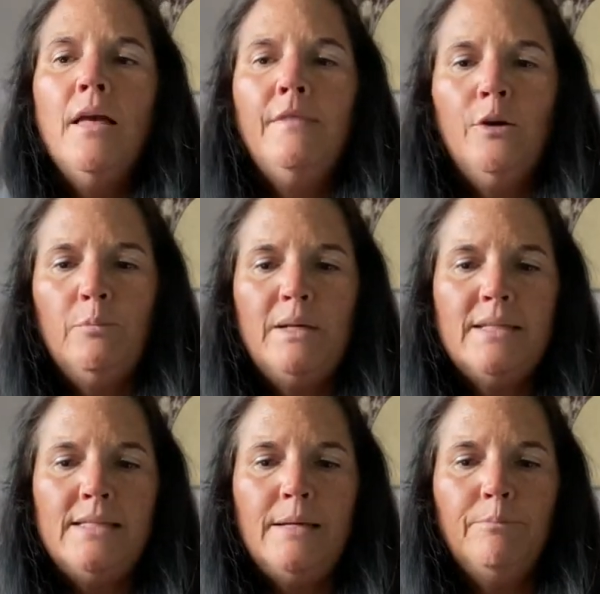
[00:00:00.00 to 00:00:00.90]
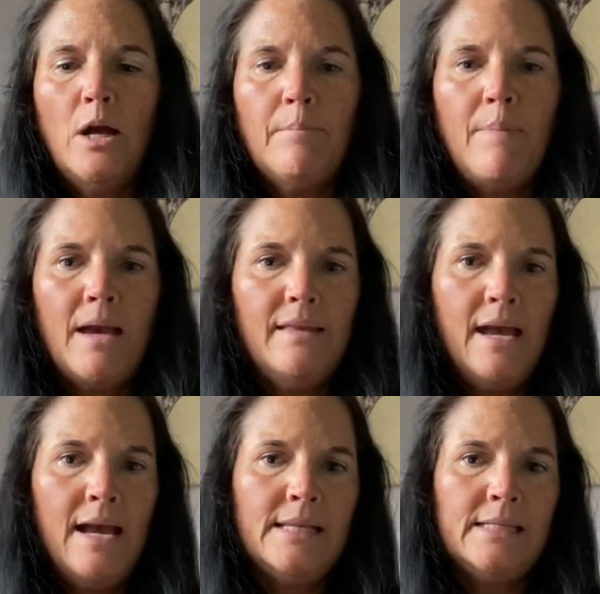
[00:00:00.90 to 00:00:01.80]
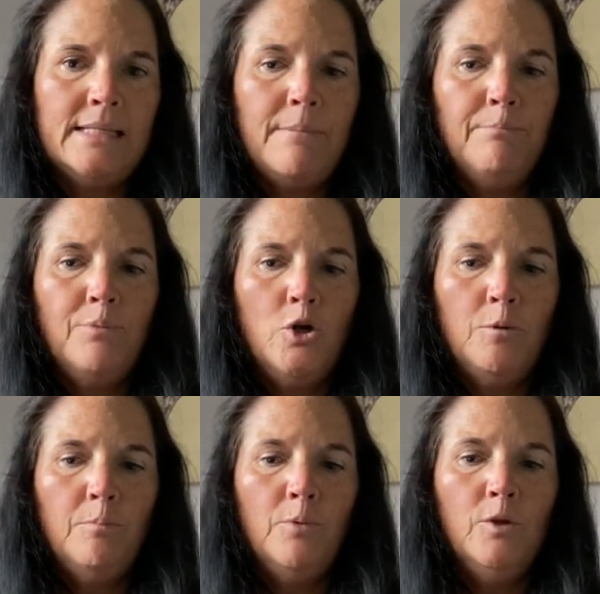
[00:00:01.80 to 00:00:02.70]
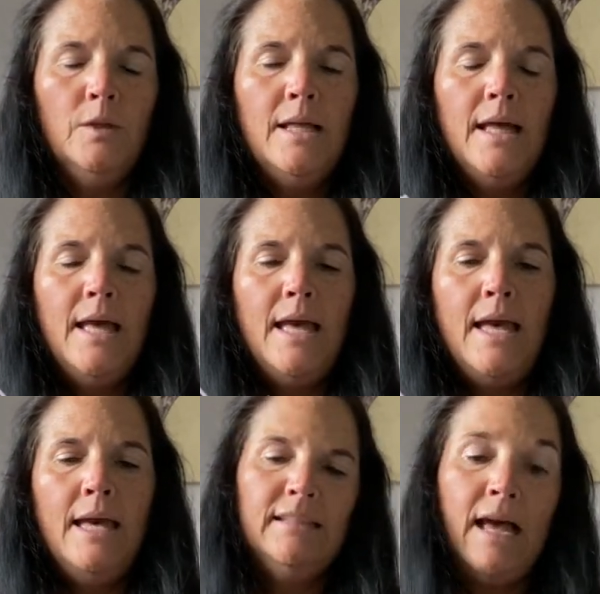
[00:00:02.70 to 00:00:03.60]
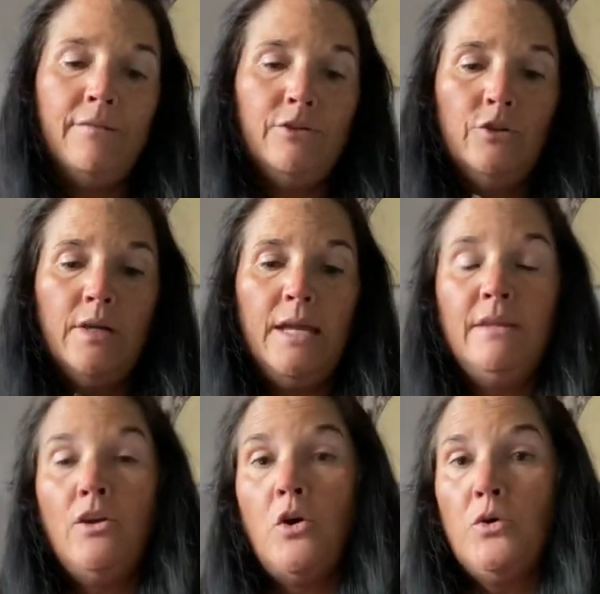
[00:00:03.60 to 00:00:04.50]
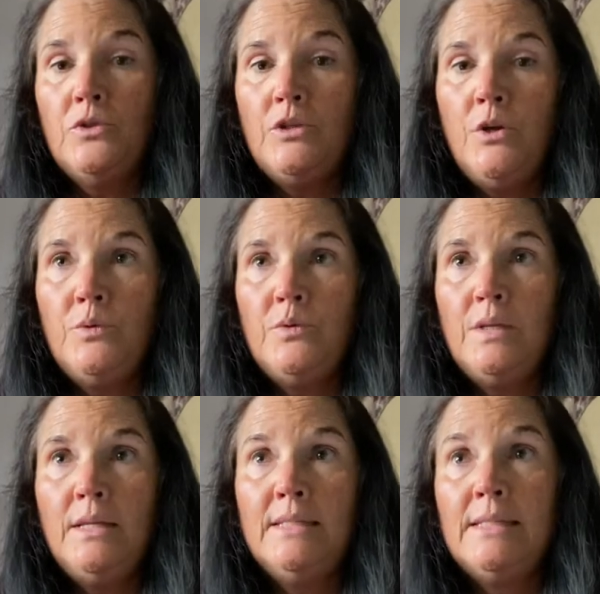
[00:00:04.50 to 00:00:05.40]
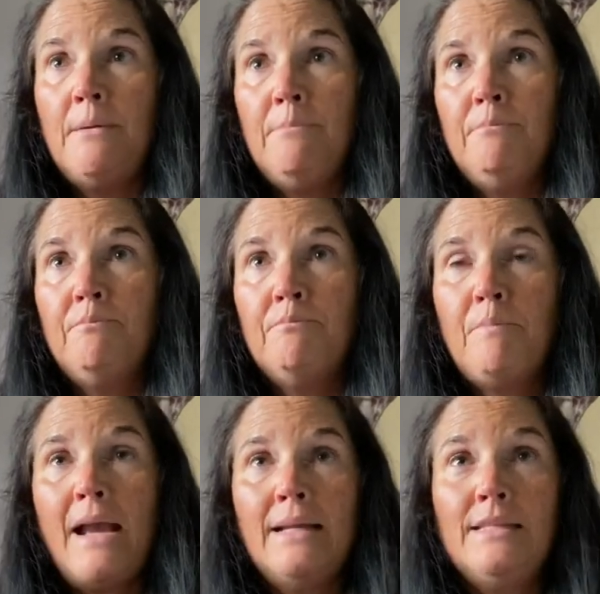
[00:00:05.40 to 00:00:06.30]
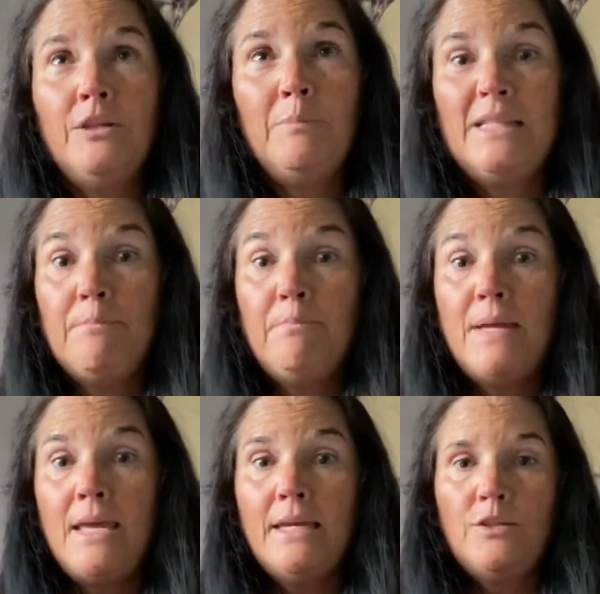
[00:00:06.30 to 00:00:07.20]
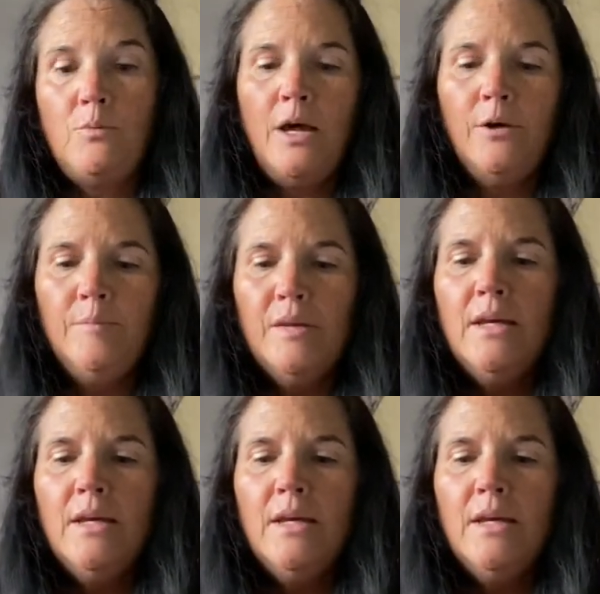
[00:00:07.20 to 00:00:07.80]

There will be a Ziploc bag that has some purple and lavender, and then also in some packets there'll be some pink as well.